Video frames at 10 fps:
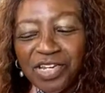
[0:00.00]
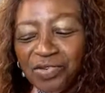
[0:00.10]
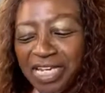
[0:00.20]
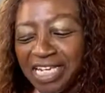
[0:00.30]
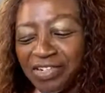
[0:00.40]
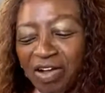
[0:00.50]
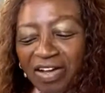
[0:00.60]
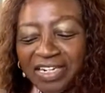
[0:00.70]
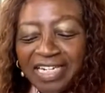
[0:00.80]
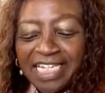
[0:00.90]
You get your
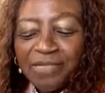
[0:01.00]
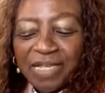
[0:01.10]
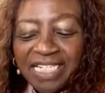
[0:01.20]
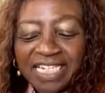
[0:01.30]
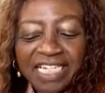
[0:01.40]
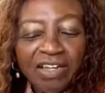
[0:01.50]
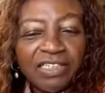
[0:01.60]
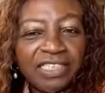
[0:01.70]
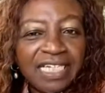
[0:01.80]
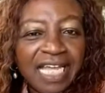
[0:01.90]
auto expense
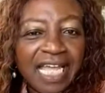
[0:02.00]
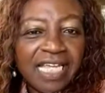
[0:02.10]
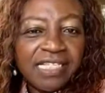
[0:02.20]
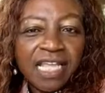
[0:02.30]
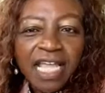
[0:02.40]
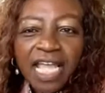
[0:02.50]
deduction, guys.